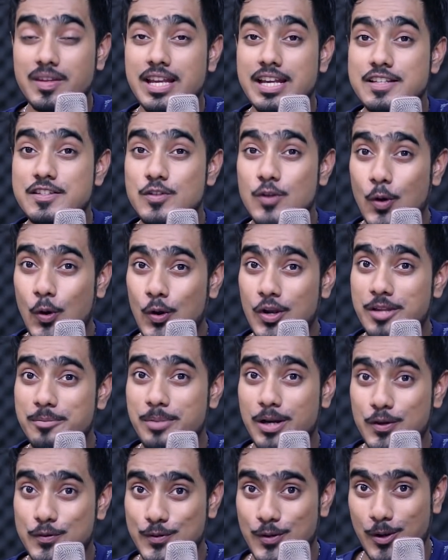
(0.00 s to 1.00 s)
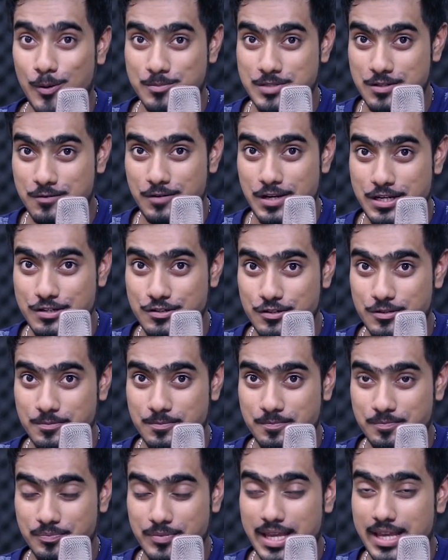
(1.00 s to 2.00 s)
It's all about
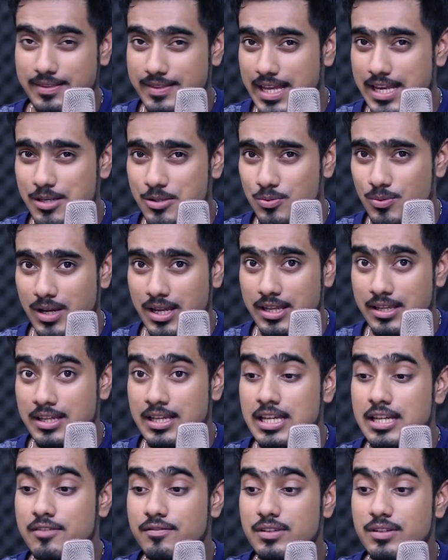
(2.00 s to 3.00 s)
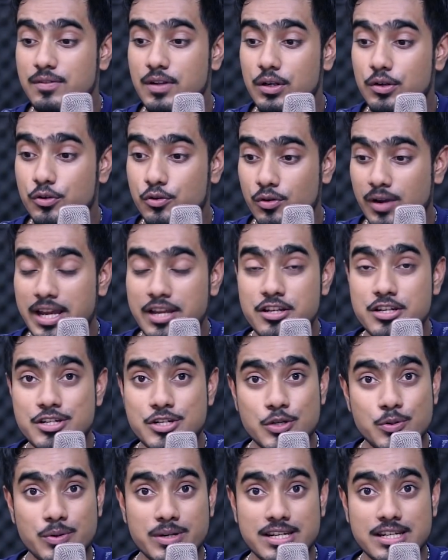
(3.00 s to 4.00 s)
observation. And that's why we will try to
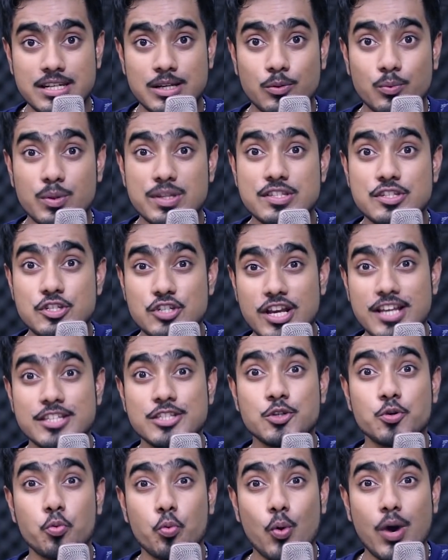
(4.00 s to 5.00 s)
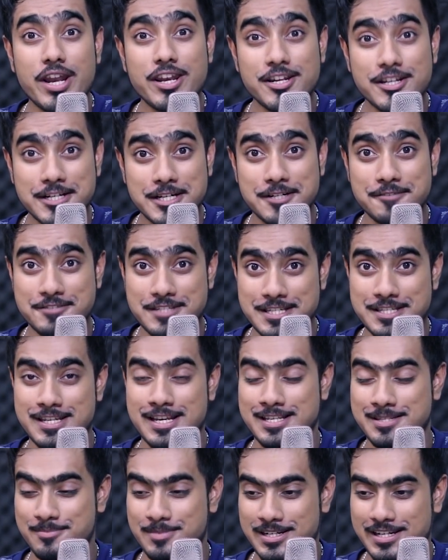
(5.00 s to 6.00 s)
do it with just one curves
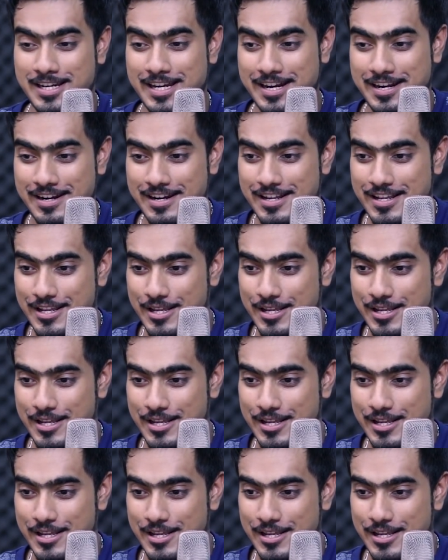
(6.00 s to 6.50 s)
adjustment layer.